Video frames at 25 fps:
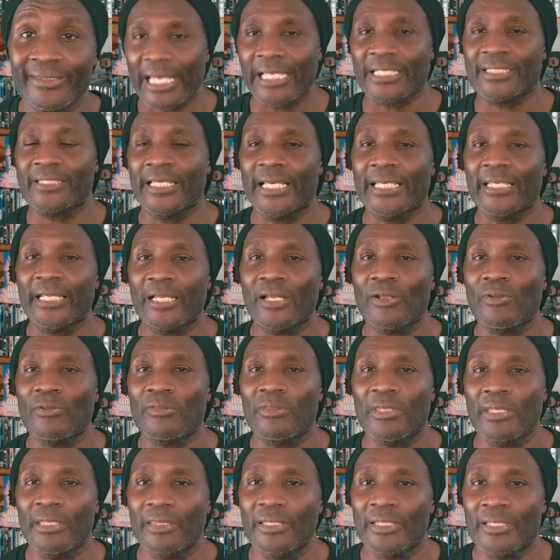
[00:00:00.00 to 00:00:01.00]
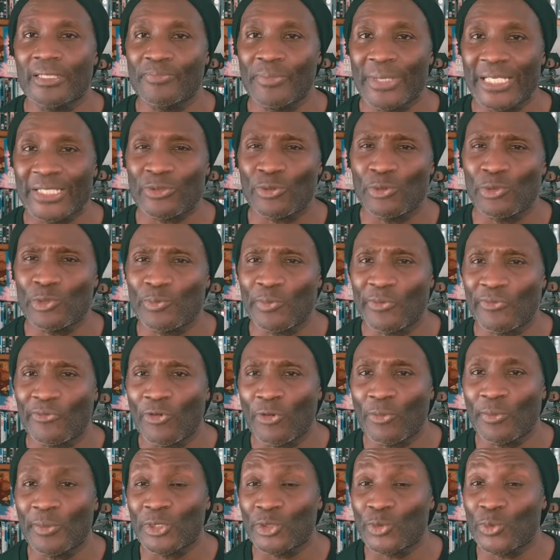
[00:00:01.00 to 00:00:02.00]
That said, I don't think that Mescal's
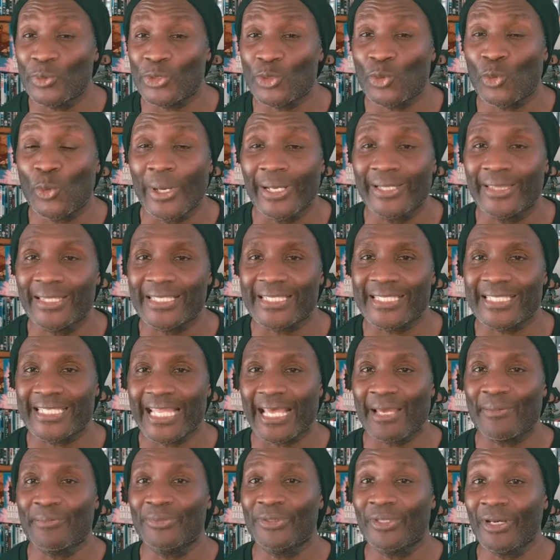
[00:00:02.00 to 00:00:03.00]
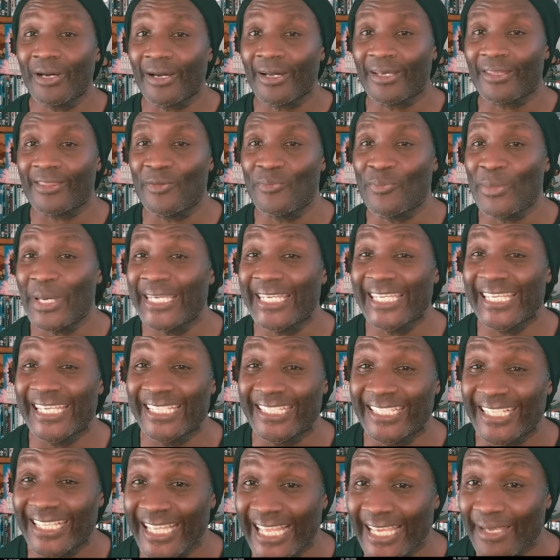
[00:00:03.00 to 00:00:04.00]
performance was quite the slam dunk that many
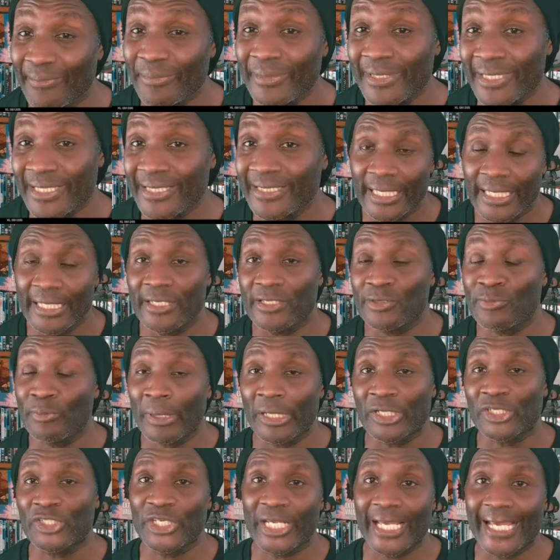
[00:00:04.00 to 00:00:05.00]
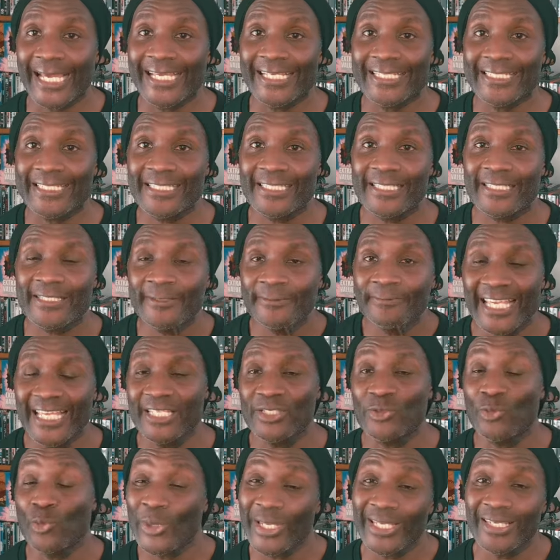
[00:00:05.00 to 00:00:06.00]
had claimed, in as much as
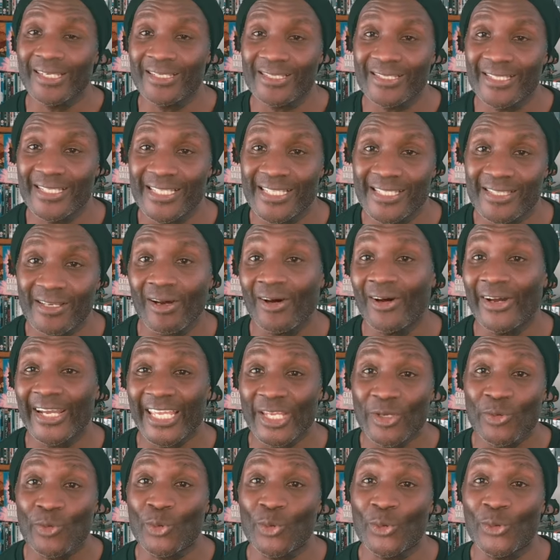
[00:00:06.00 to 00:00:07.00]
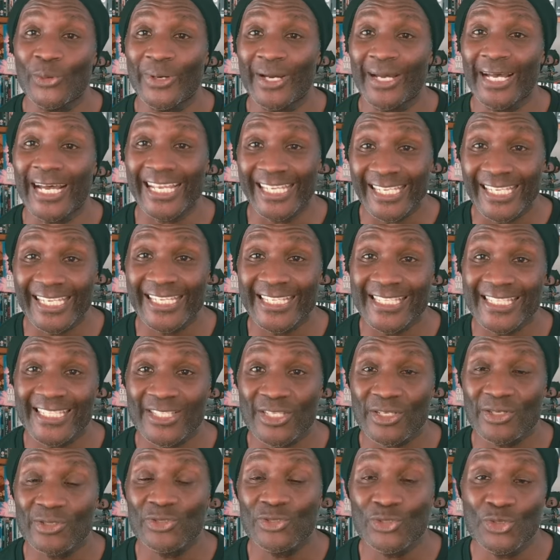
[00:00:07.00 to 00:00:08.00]
his weaknesses are equal, at
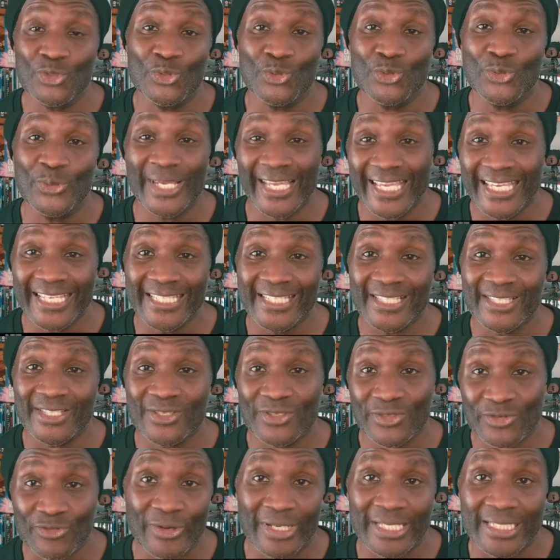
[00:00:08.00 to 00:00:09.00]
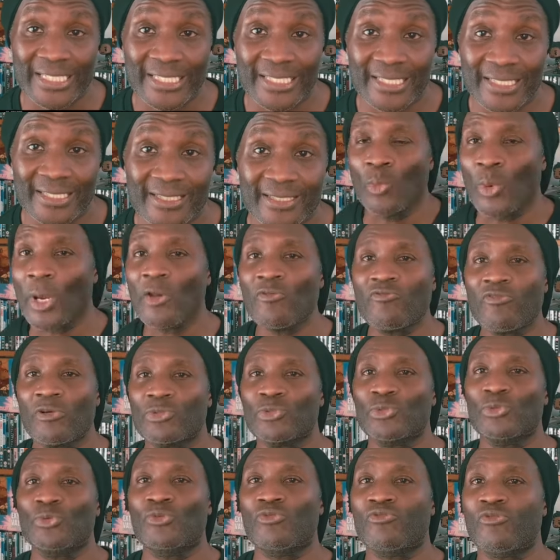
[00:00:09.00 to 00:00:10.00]
least, to his strengths. Where
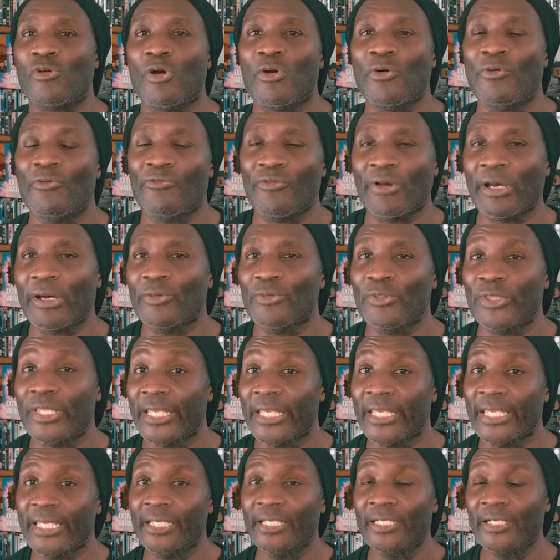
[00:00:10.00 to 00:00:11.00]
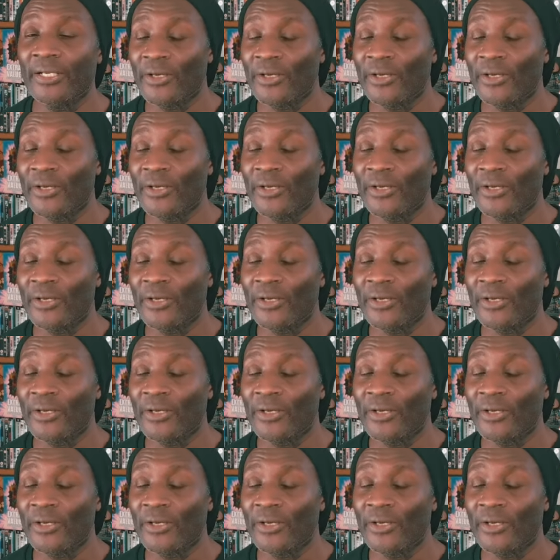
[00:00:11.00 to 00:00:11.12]
Russell Crowe found the